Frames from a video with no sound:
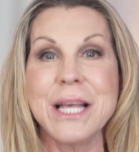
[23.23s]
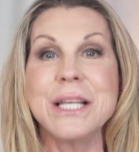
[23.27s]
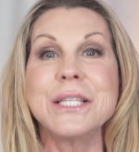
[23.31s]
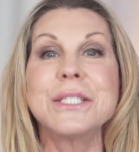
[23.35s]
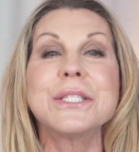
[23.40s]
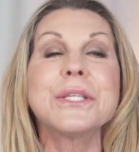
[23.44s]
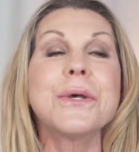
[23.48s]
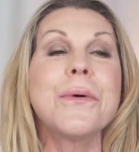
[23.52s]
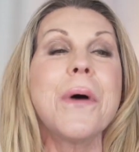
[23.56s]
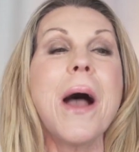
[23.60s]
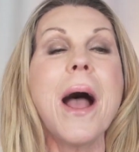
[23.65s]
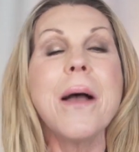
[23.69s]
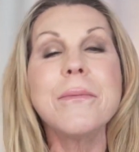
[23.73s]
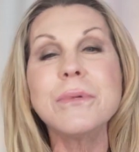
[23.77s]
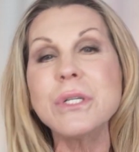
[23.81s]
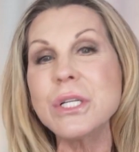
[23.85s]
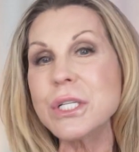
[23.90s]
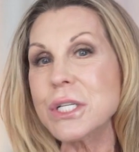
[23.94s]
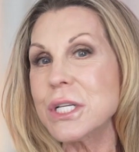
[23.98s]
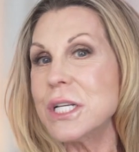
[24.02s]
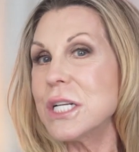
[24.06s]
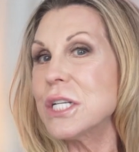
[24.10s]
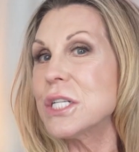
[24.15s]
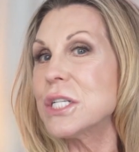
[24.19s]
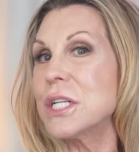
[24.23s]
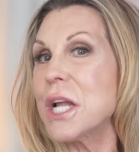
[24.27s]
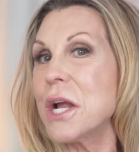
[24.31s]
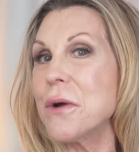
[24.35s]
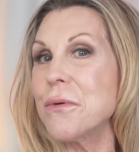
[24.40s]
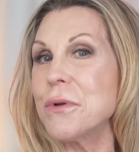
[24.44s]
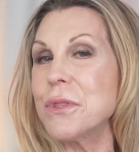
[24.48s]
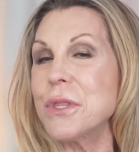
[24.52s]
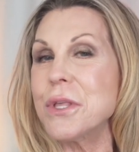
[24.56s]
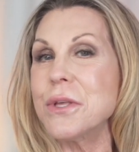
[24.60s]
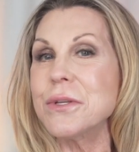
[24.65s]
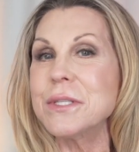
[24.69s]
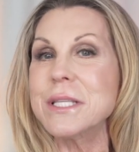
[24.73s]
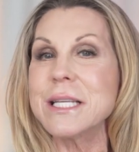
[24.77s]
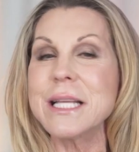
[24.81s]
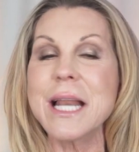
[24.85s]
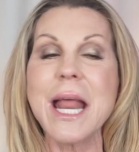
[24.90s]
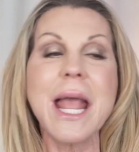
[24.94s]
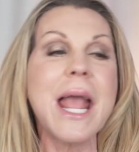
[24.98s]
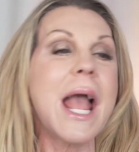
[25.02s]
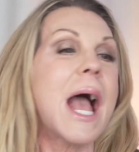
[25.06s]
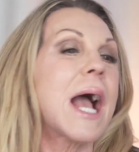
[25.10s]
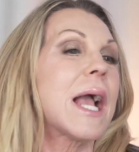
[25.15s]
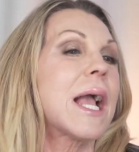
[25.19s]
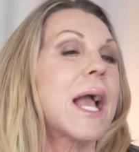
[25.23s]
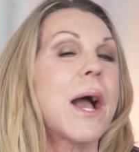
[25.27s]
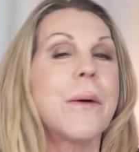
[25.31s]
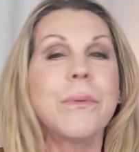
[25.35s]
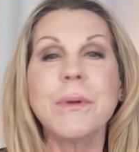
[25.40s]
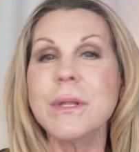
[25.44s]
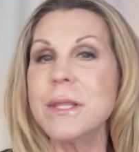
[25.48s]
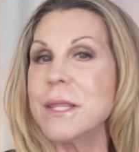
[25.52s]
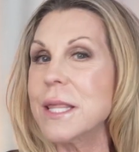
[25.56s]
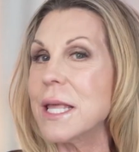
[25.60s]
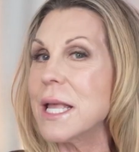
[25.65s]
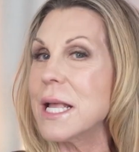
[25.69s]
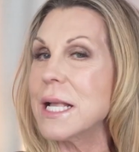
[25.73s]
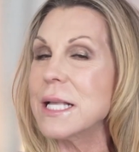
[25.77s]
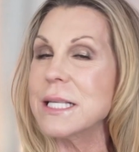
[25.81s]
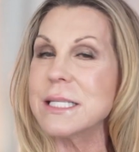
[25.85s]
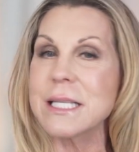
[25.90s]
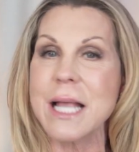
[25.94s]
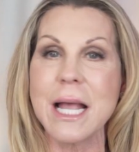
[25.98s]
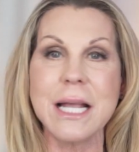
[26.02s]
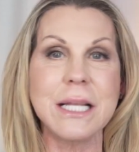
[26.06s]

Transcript: So I'm just gonna share with you today a couple of things.